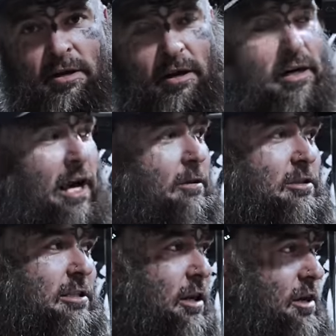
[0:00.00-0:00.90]
Okay,
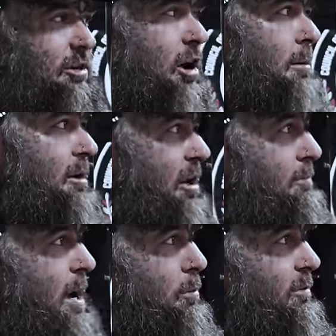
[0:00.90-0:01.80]
because a lot of the time I think
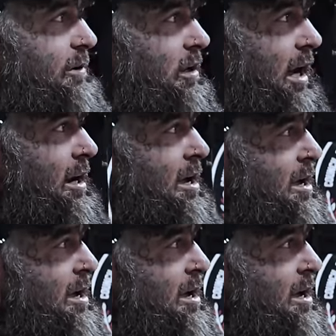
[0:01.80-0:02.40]
people feel like